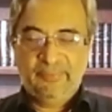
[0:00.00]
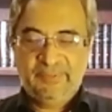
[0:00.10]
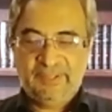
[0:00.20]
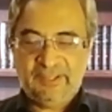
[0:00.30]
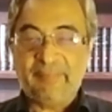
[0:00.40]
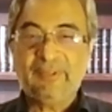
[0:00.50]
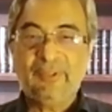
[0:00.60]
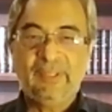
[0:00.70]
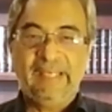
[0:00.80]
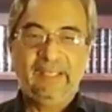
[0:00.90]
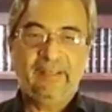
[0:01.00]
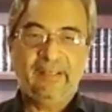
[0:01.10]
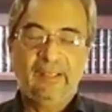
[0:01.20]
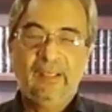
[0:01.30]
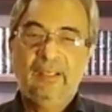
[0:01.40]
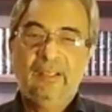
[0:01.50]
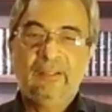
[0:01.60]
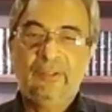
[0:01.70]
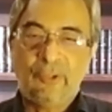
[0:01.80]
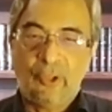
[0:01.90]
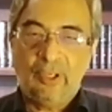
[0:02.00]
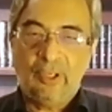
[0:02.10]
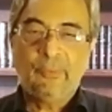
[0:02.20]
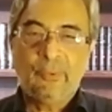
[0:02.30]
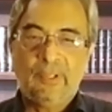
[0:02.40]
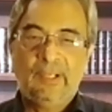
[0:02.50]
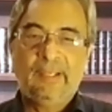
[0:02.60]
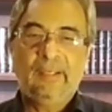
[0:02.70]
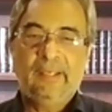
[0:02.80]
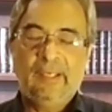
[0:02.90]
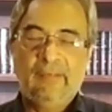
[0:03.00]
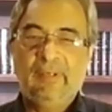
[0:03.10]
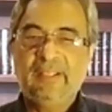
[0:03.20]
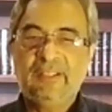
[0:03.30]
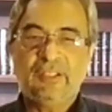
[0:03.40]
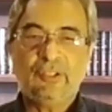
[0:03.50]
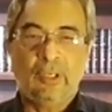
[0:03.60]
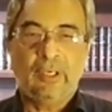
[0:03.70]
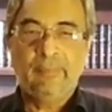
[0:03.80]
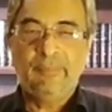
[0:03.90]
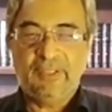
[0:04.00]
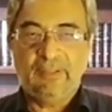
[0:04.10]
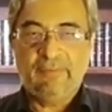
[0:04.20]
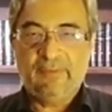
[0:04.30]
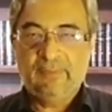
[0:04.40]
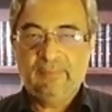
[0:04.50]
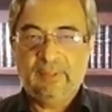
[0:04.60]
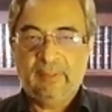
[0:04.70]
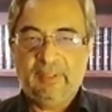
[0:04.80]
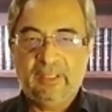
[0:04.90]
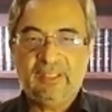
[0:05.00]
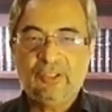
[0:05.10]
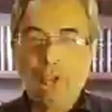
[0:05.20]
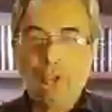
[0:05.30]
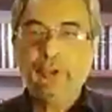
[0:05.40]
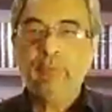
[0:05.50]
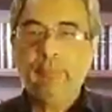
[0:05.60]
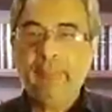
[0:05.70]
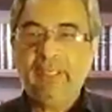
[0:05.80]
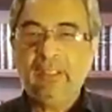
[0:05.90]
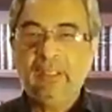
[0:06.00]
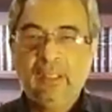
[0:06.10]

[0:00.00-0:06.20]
Oh, this is absolutely incorrect. Lord of the world and heaven is just God himself. I mean, there's no human being.